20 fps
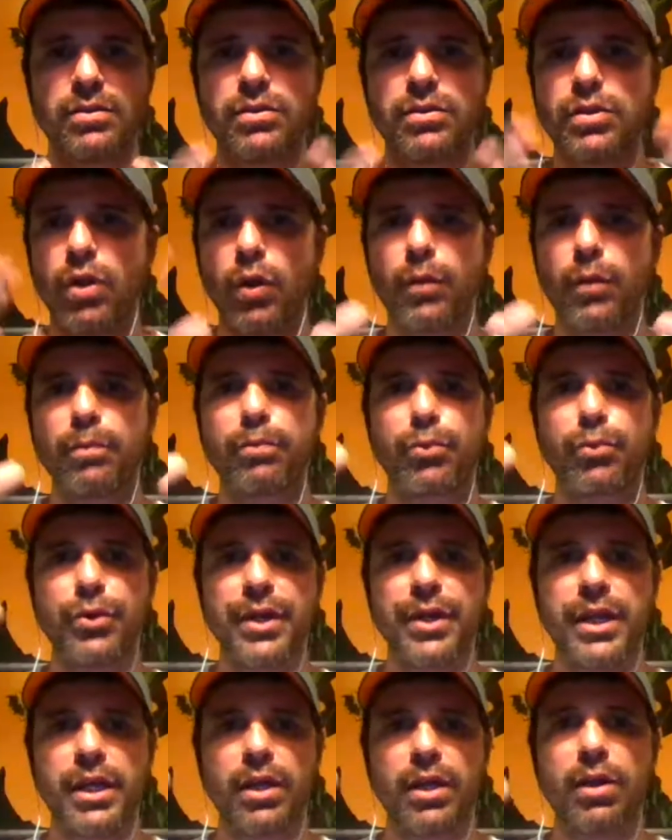don't
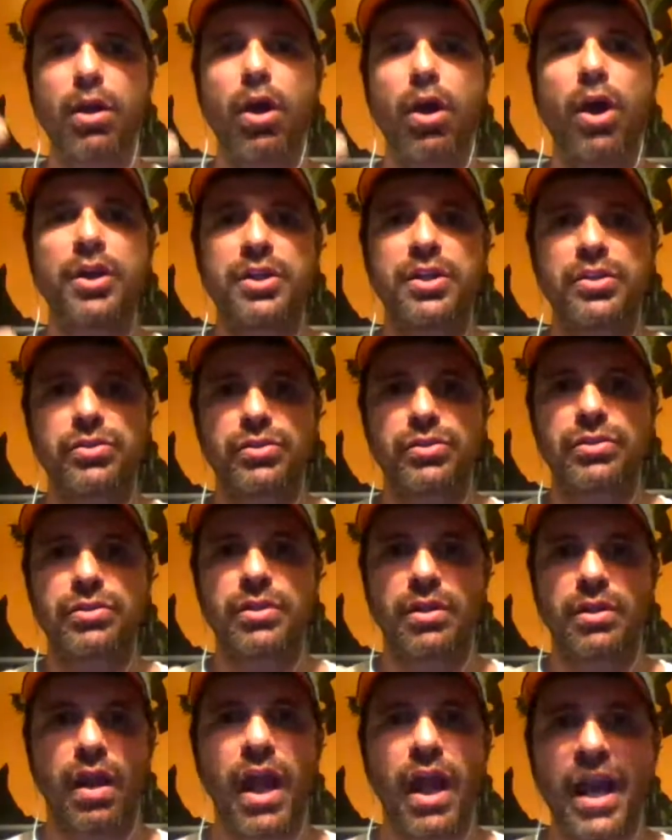bring God into
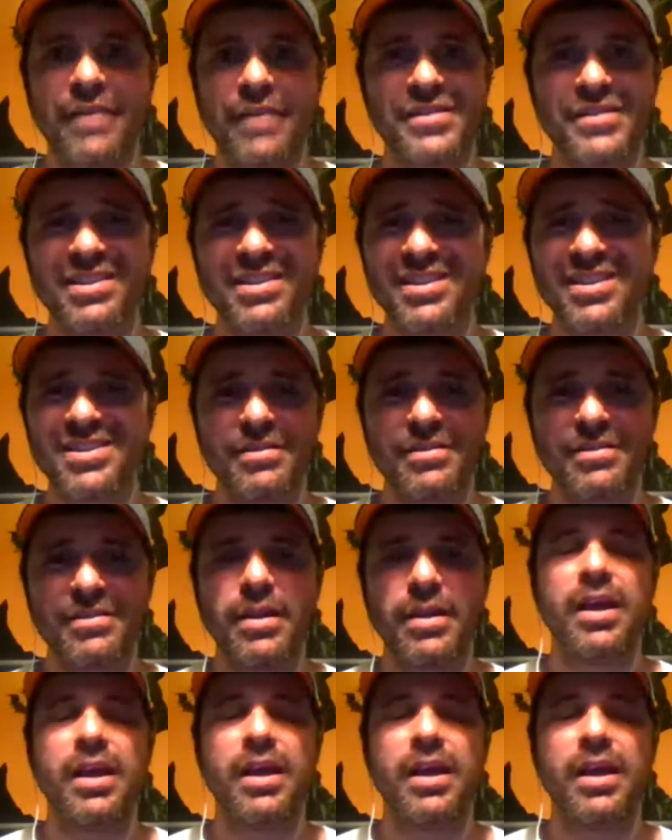their lives. It doesn't. I